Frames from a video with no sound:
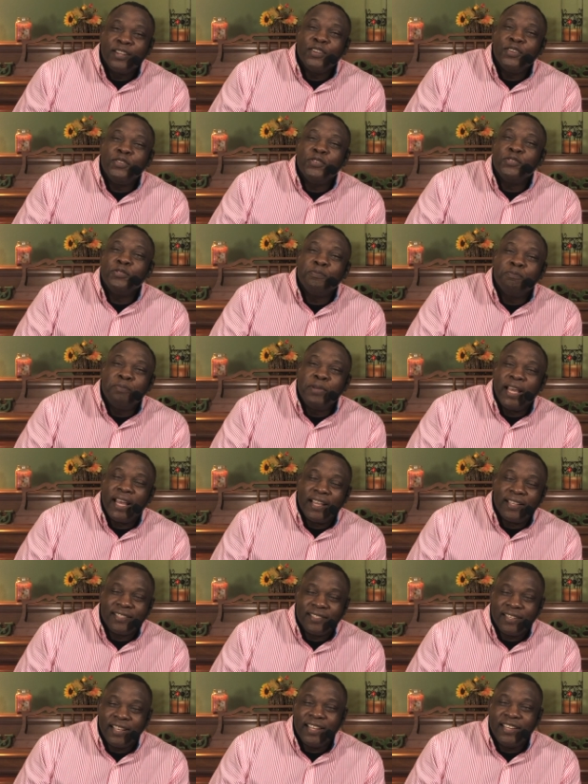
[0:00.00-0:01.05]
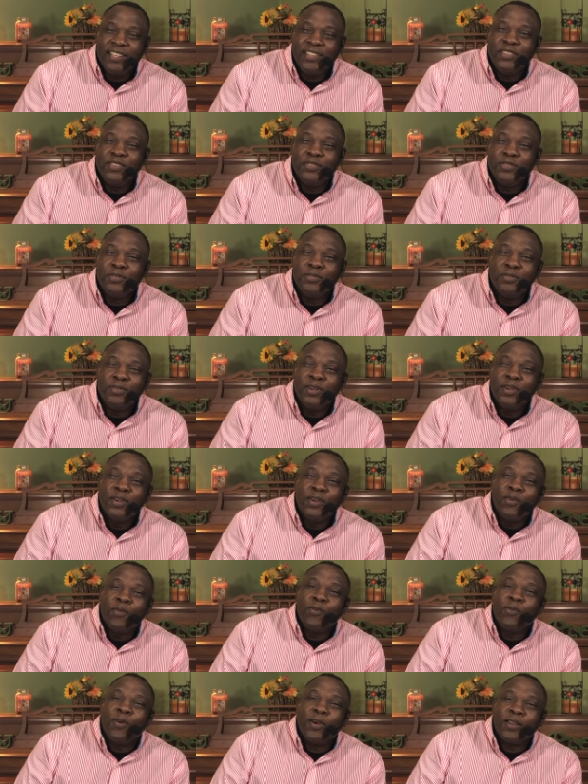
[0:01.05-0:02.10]
knew best and he knew
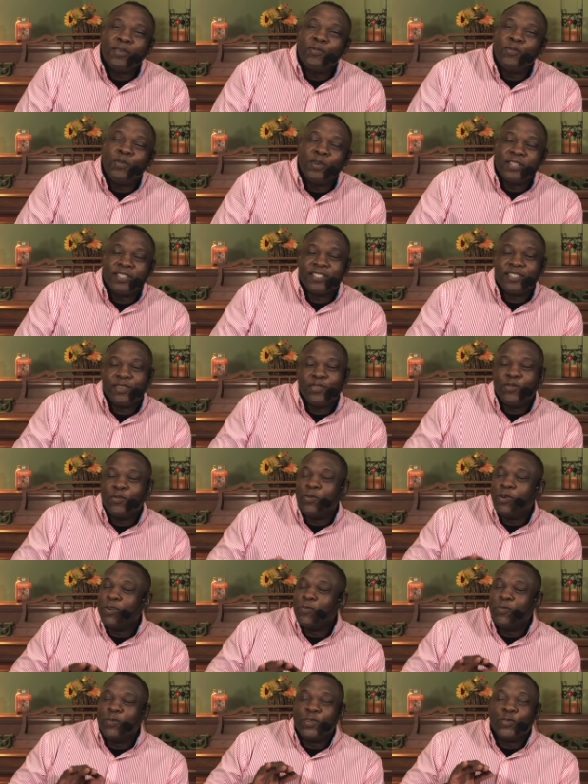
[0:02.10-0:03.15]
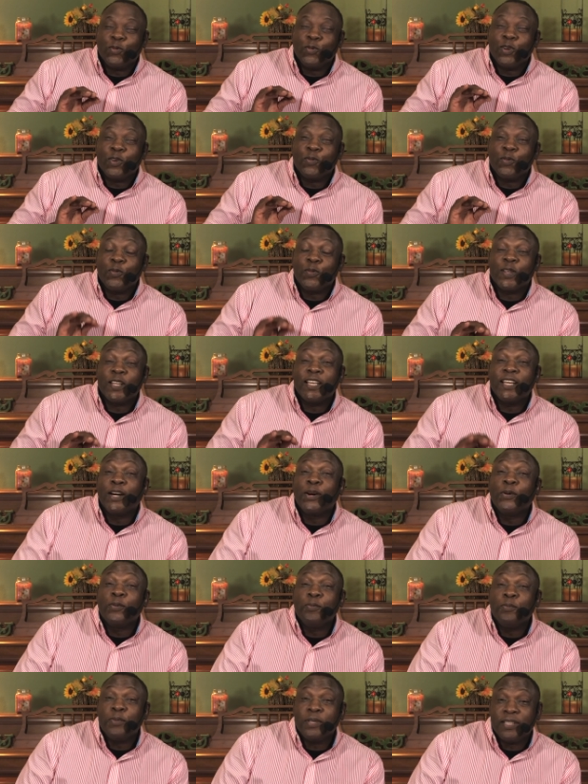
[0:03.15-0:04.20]
what was what what what, what would
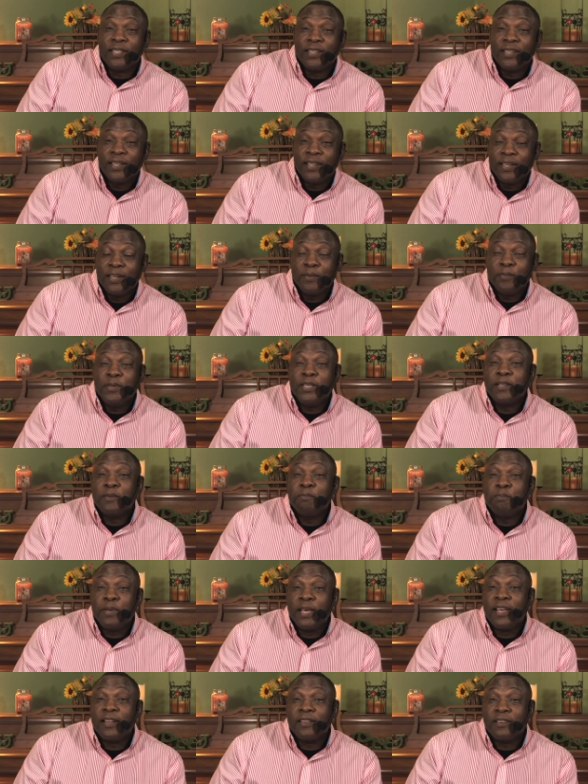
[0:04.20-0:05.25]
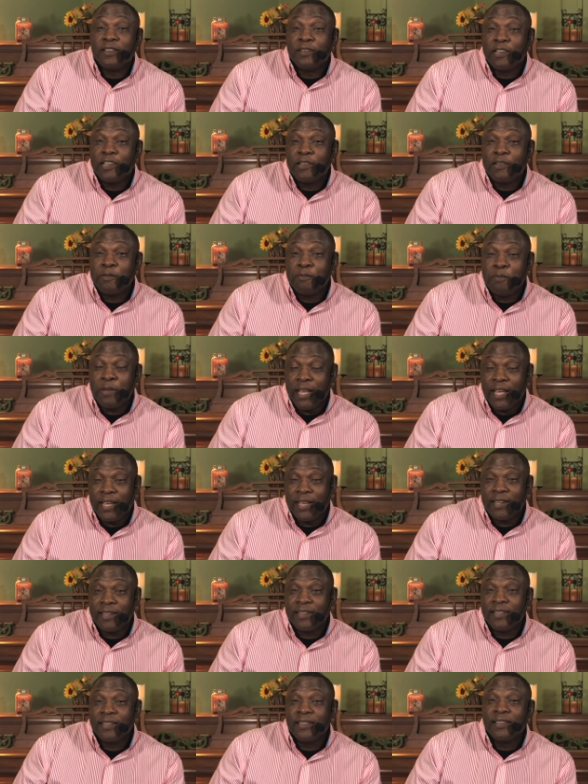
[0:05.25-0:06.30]
help me be a better
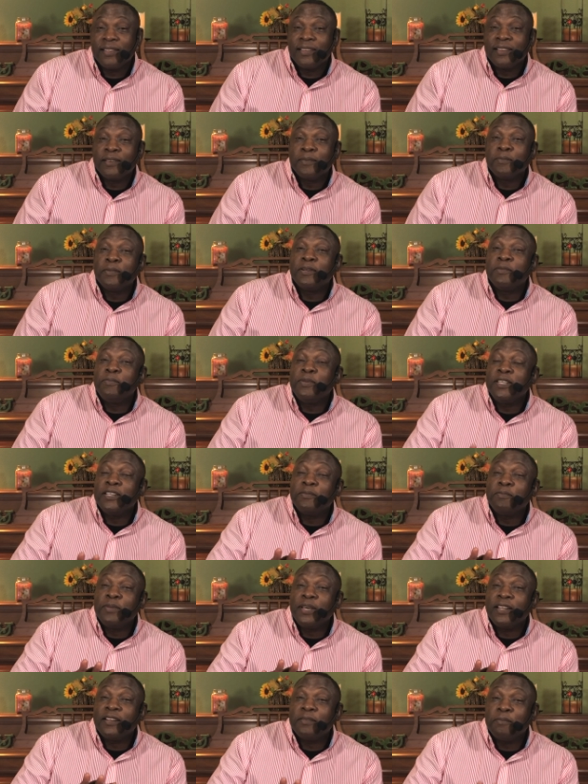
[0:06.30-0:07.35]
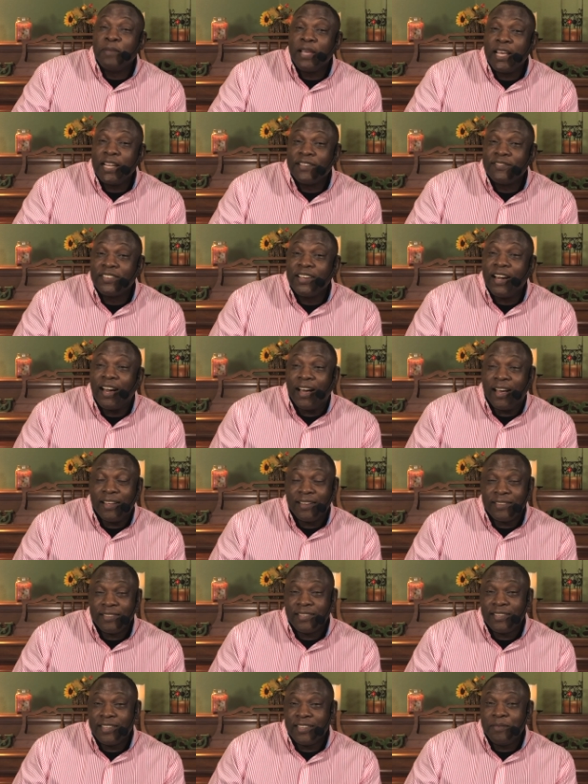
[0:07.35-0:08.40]
man, but be a better man of God.
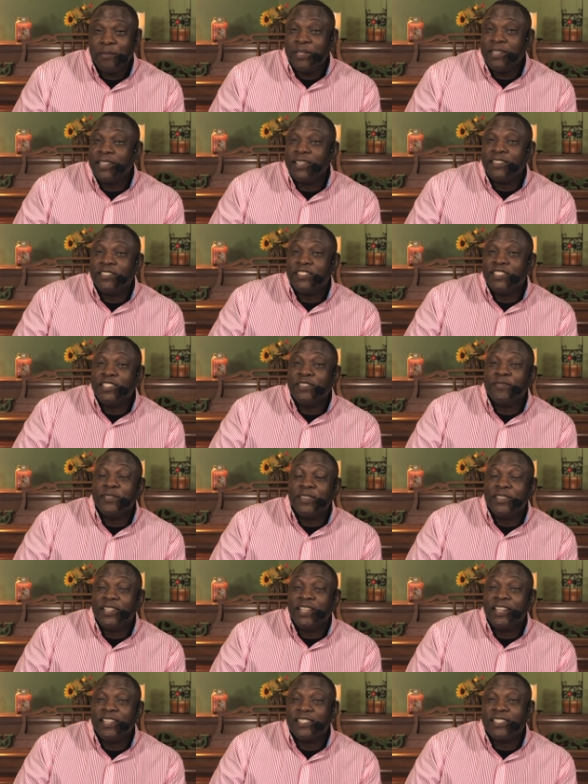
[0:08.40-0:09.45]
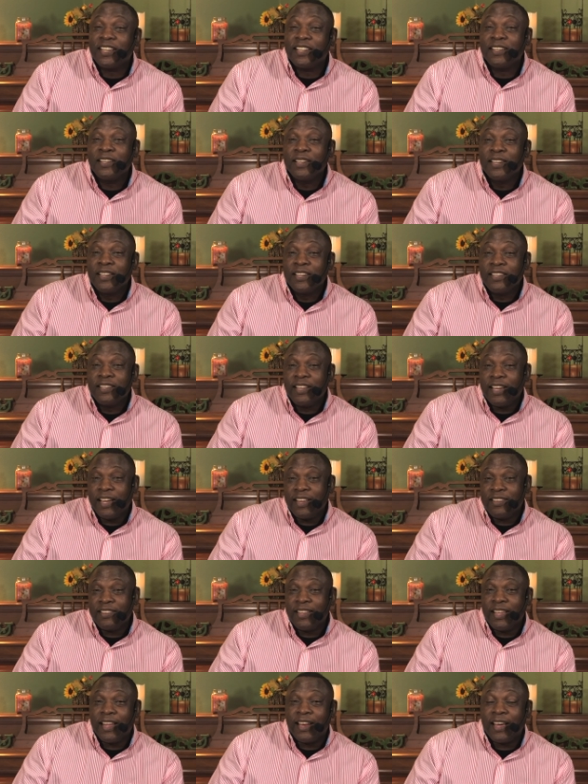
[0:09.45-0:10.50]
I mean, there's different things that
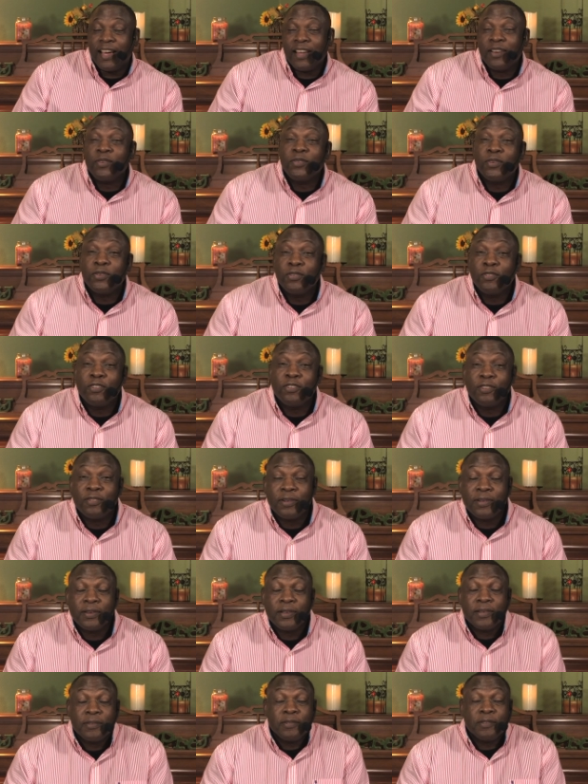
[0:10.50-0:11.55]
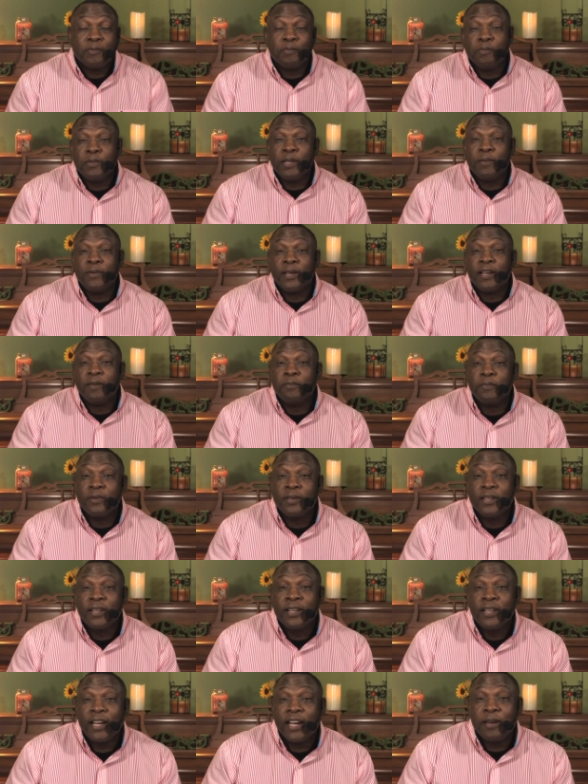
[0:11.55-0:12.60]
that that I don't know. Maybe I'm
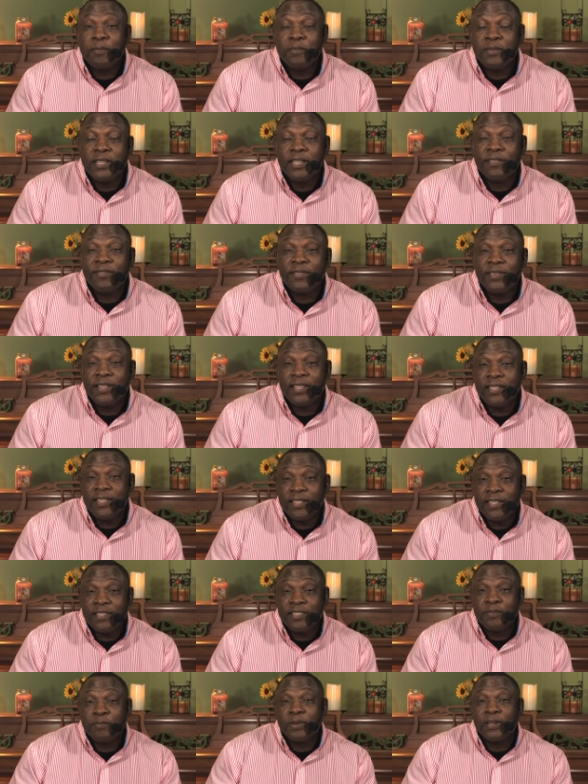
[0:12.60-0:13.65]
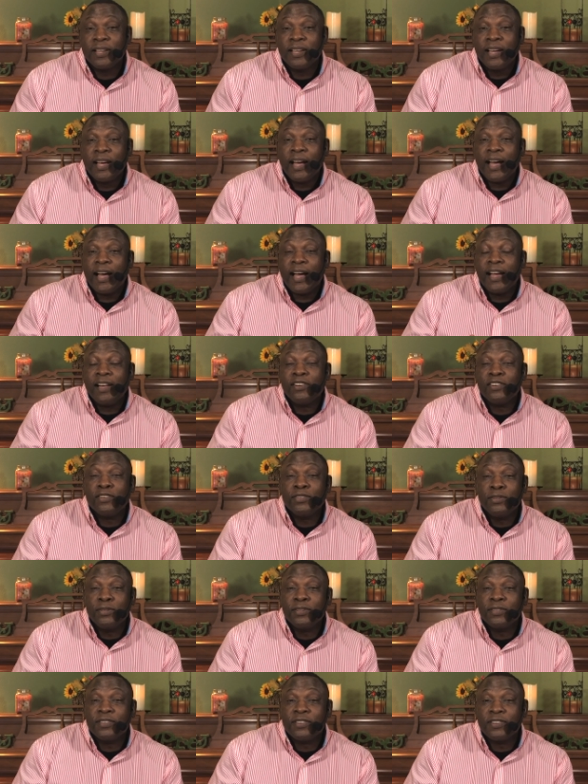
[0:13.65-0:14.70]
I'm different in this, but I
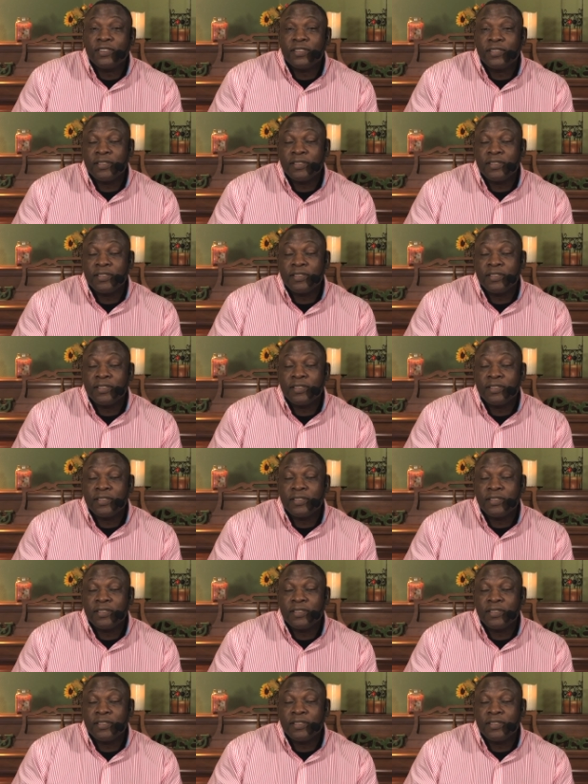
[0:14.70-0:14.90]
look